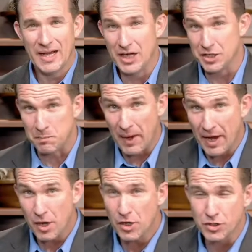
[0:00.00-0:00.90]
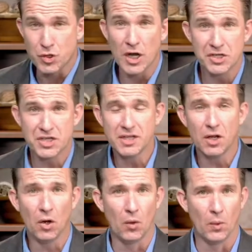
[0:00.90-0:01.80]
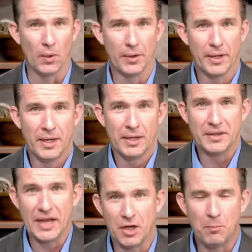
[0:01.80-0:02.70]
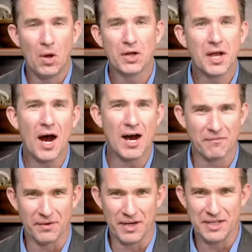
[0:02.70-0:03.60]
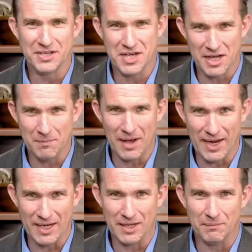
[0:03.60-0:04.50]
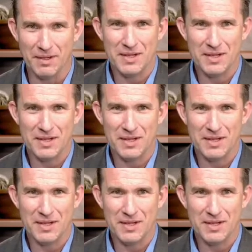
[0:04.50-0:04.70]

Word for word: It is better to trust in the Lord than to put confidence in man.